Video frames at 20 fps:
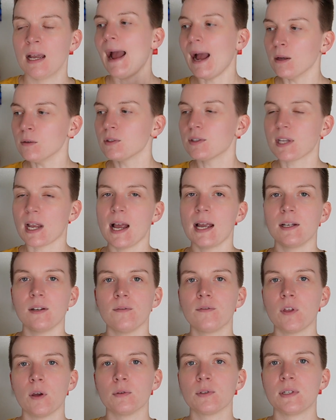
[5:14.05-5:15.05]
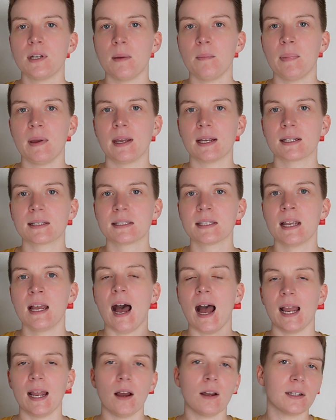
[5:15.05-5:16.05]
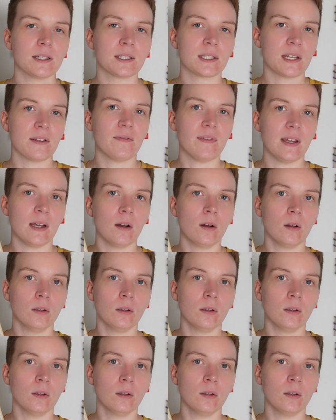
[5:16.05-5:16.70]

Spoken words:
Outside of those nitpicks, I honestly feel